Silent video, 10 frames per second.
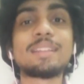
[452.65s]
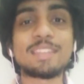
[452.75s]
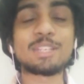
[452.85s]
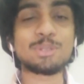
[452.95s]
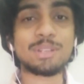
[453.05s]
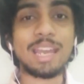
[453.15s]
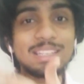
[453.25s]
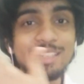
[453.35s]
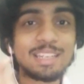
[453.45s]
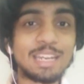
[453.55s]
things which are
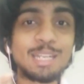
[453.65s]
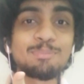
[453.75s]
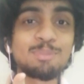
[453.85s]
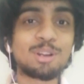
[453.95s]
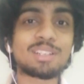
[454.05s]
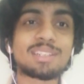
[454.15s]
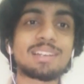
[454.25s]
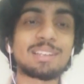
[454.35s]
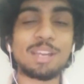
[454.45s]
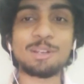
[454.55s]
actually in production
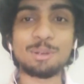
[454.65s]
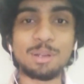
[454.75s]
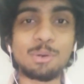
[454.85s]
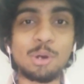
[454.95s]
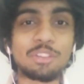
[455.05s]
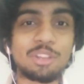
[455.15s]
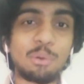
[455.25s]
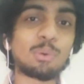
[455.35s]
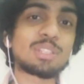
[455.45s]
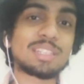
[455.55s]
like you have to go on the
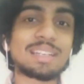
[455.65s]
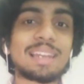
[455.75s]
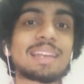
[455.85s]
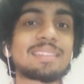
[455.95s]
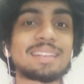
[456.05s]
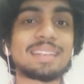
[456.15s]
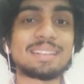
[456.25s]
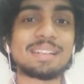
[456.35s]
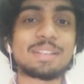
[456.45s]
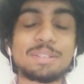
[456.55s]
roads and collect the data